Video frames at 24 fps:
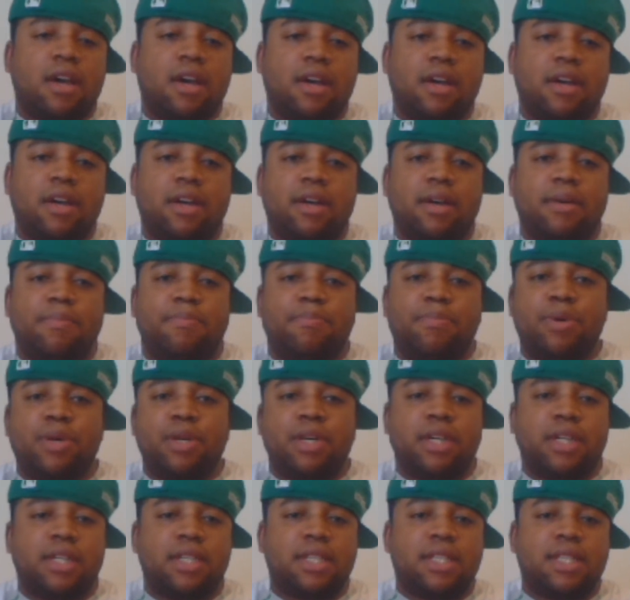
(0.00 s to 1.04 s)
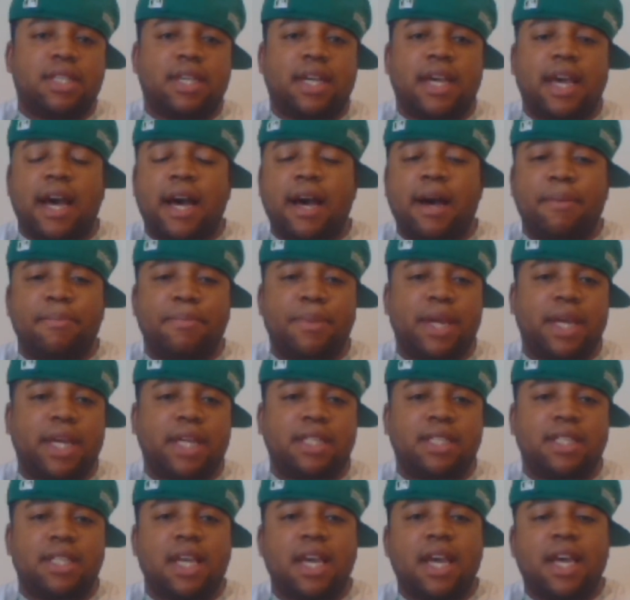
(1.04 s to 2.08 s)
uh, books,
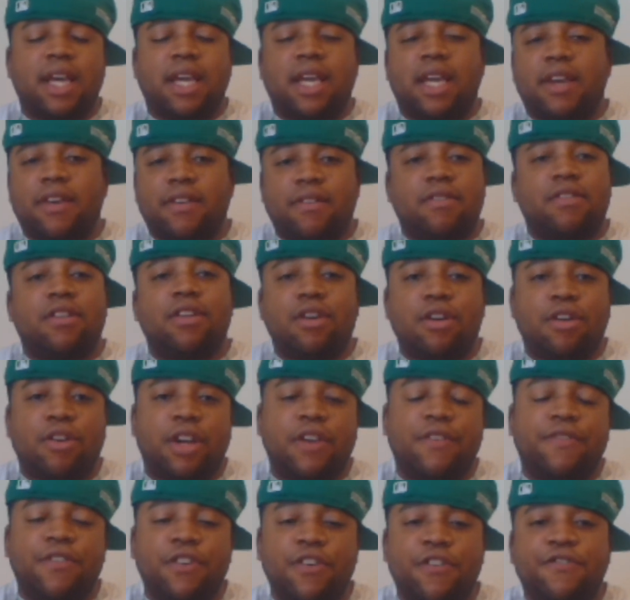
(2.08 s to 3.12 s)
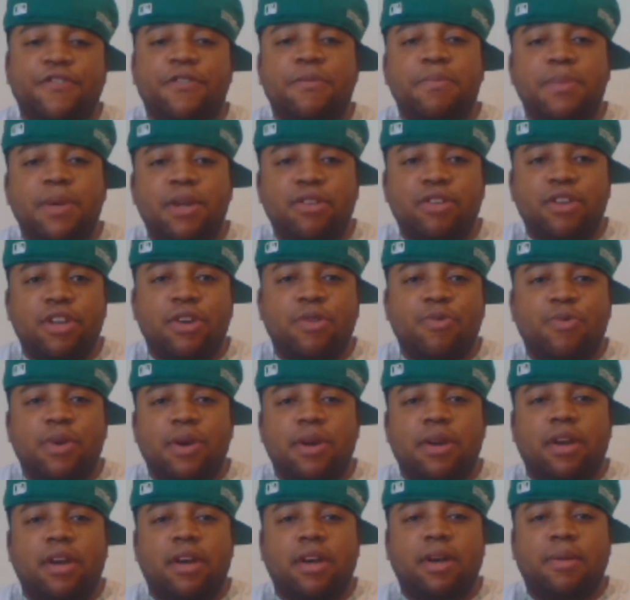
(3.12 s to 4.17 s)
comics it, you know, if you're familiar
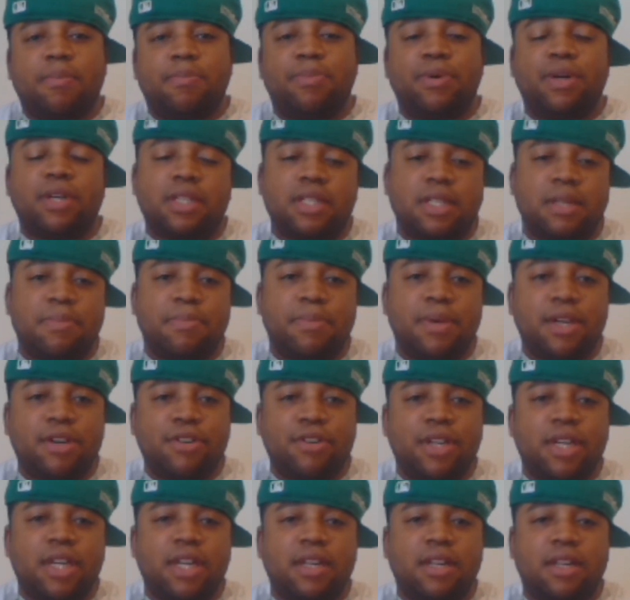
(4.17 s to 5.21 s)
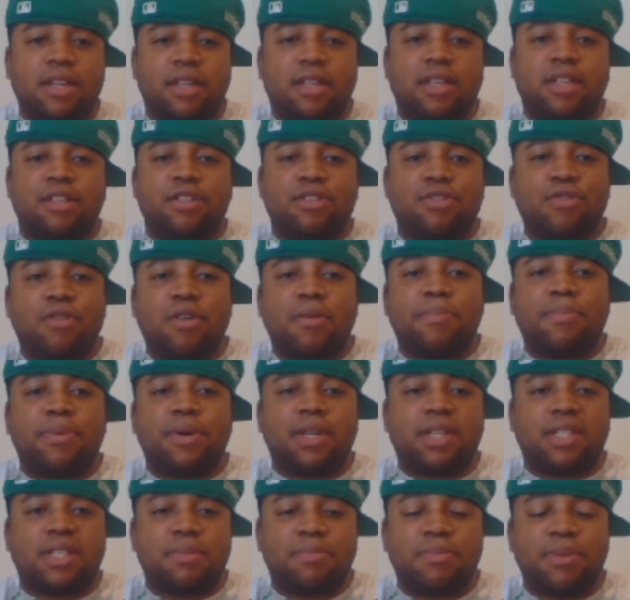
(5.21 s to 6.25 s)
with uh, Books a Million, the store
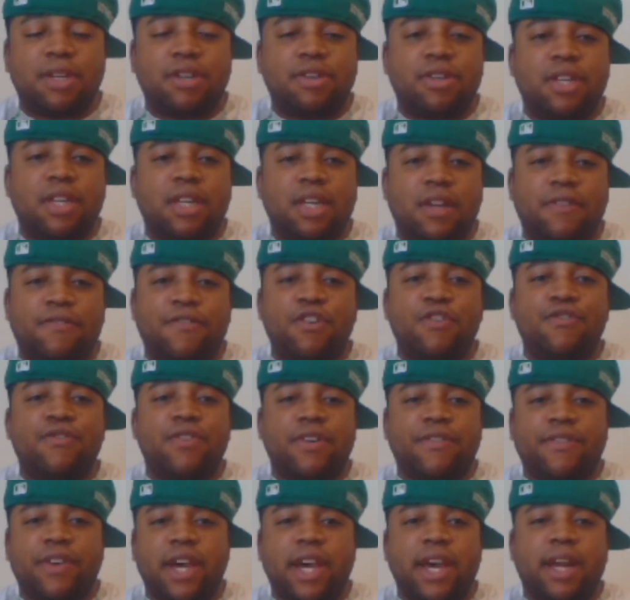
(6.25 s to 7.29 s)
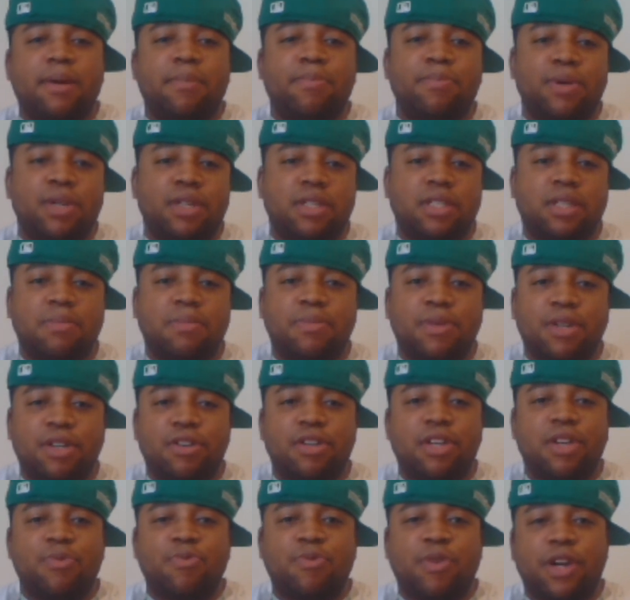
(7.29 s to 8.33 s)
Books a Million, if you've ever had a Books a
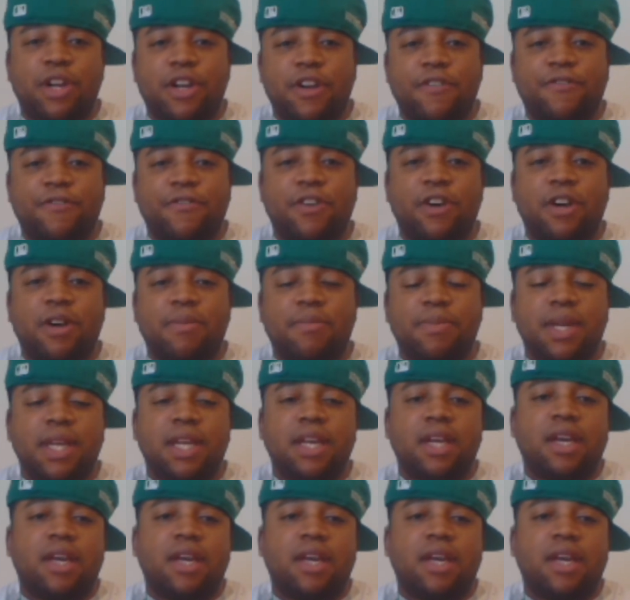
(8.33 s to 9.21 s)
Million where you're from,